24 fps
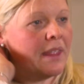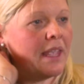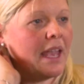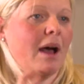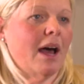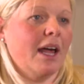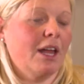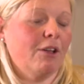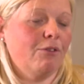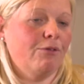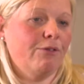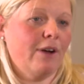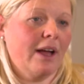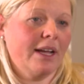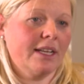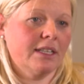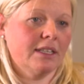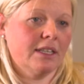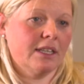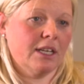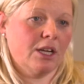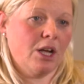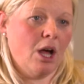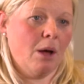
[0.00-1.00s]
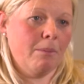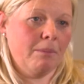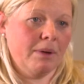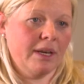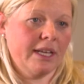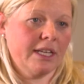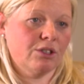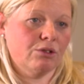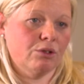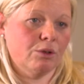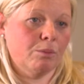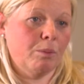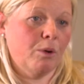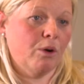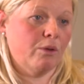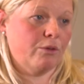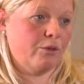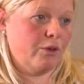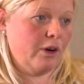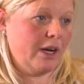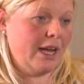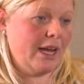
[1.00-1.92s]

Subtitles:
And I find the combination report for